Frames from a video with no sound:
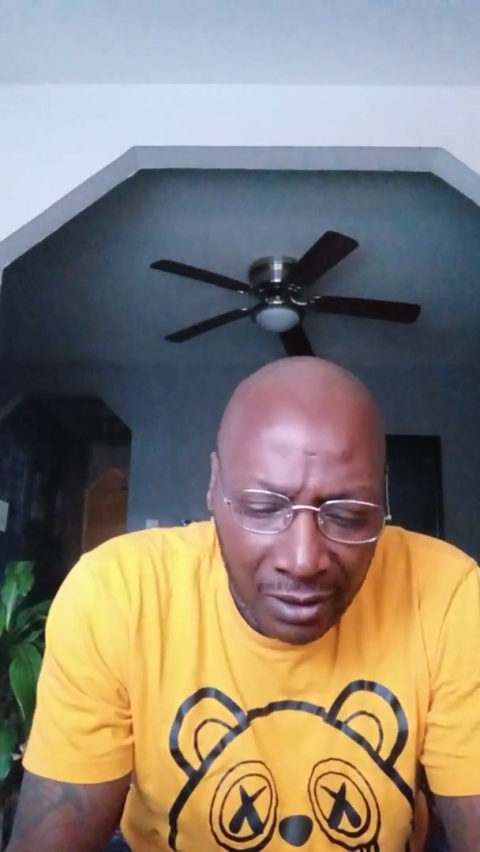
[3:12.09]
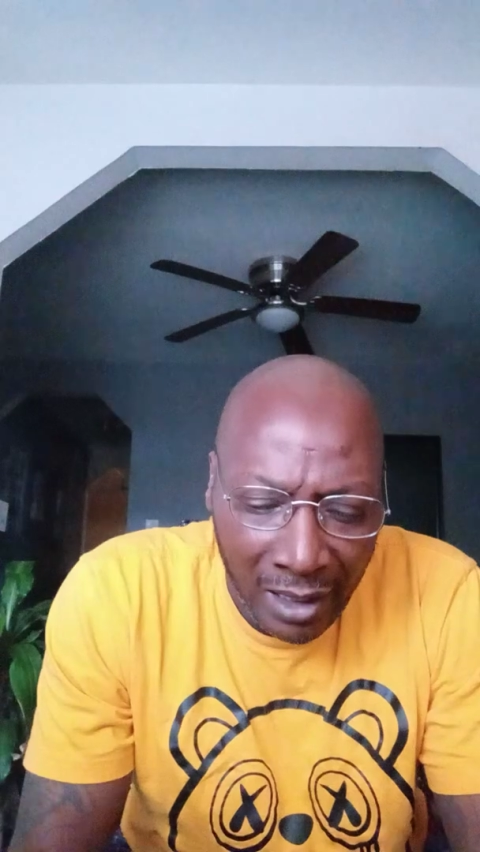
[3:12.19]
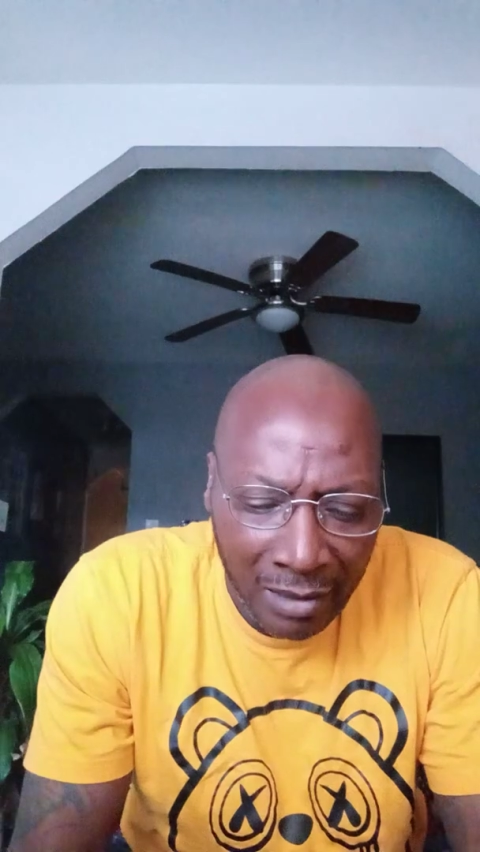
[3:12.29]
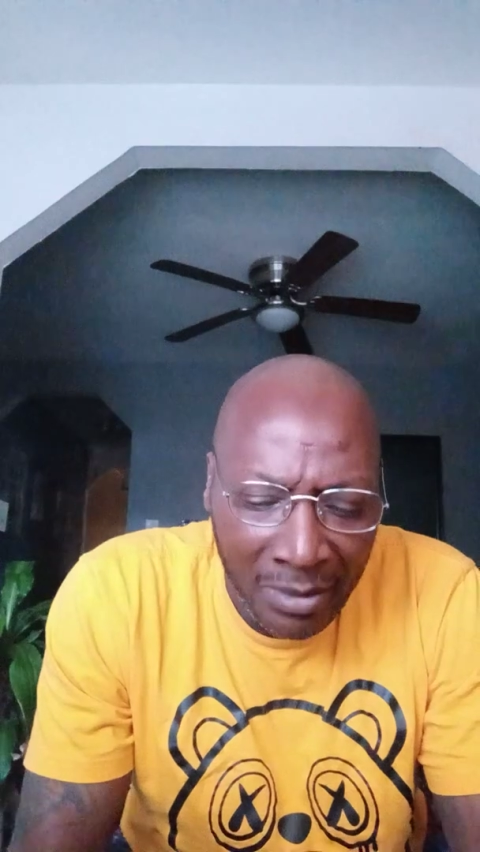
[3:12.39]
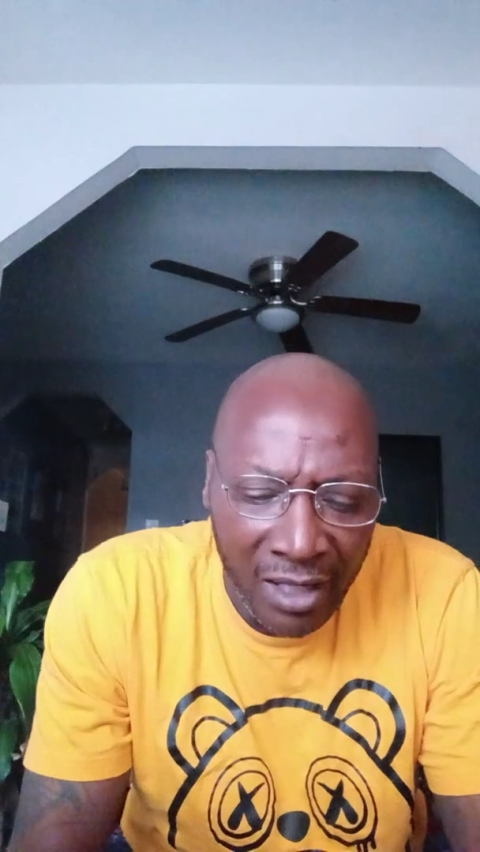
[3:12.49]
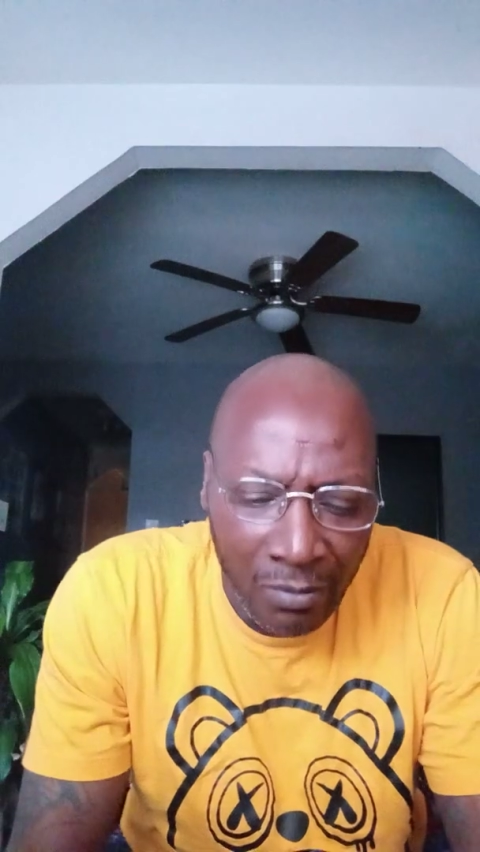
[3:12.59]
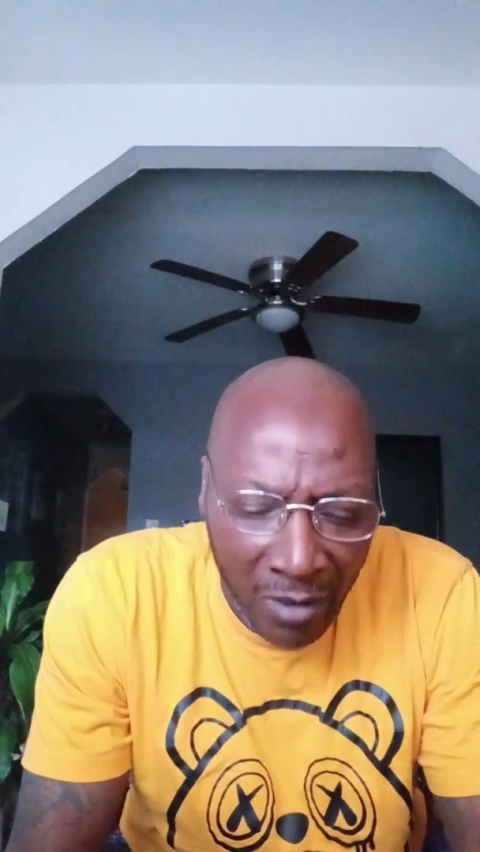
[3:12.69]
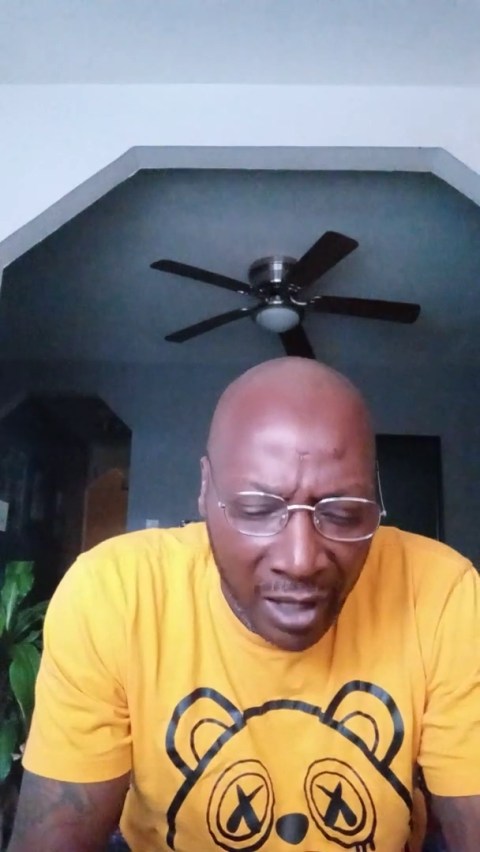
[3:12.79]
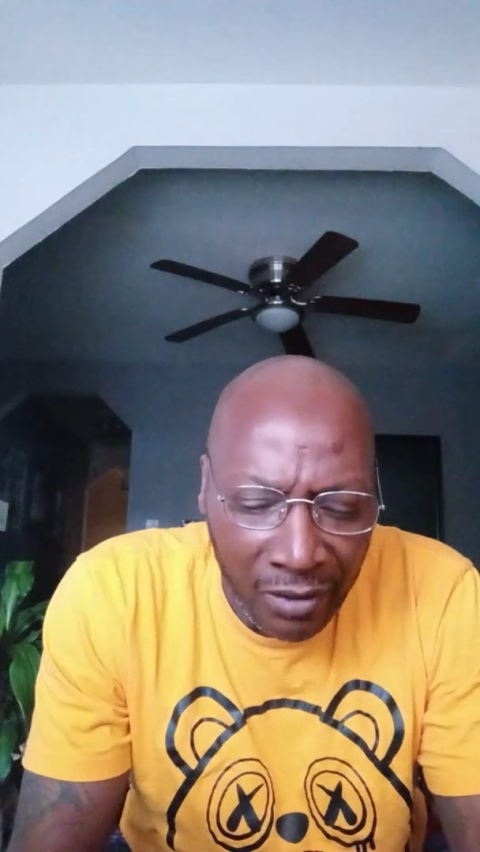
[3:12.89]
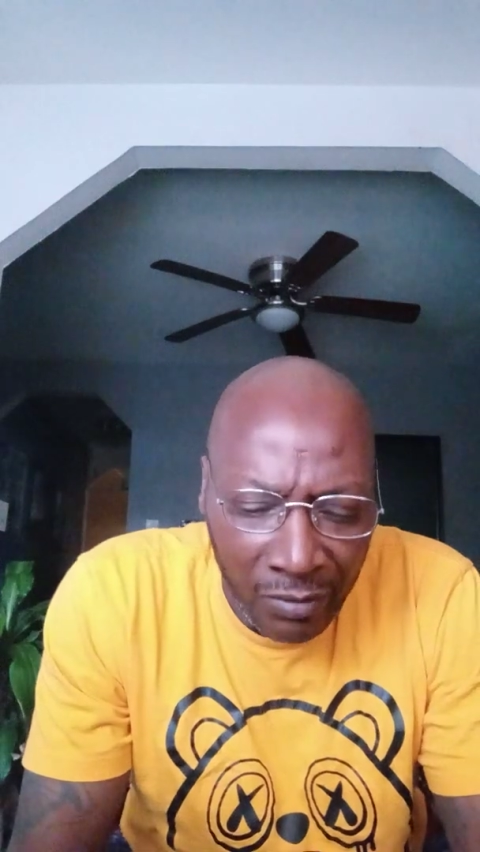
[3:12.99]
Like, man,
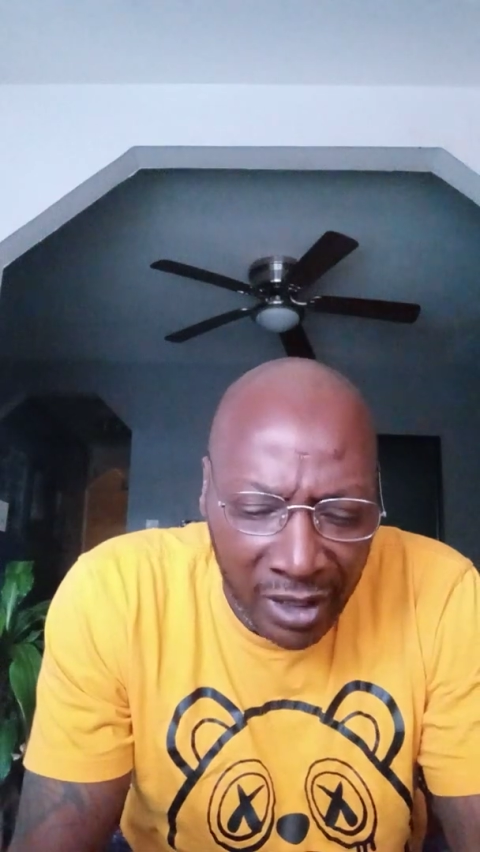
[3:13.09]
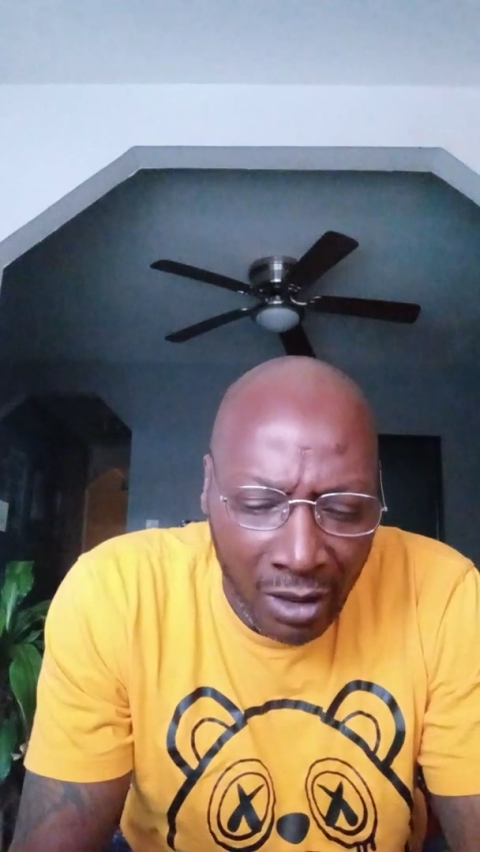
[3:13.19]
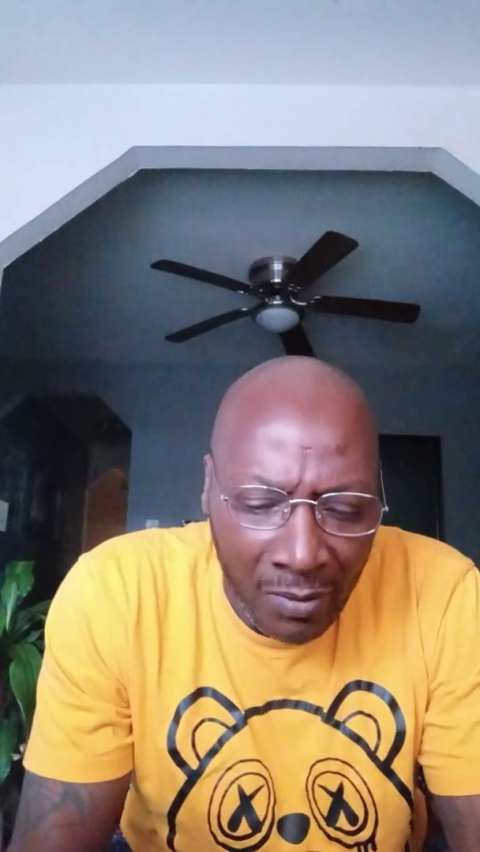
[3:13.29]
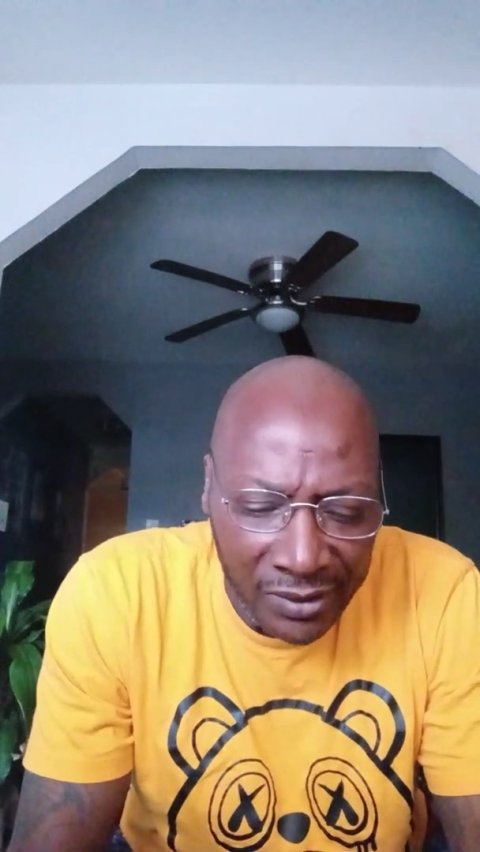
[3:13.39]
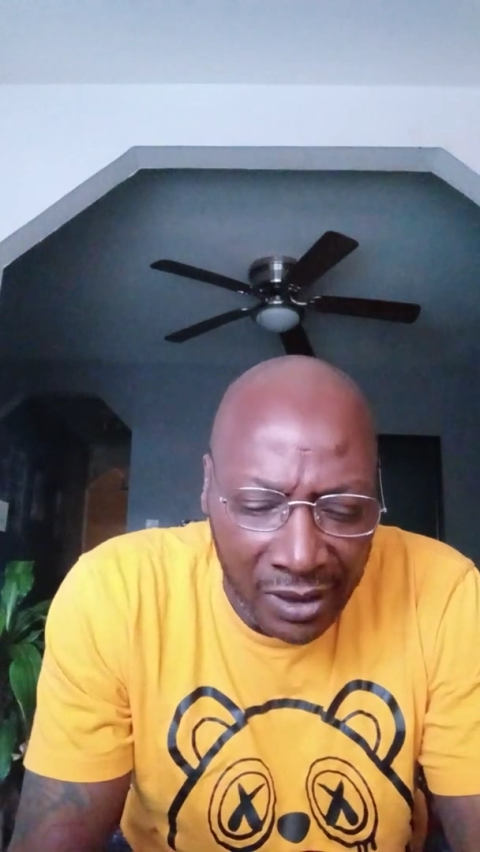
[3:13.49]
why do we always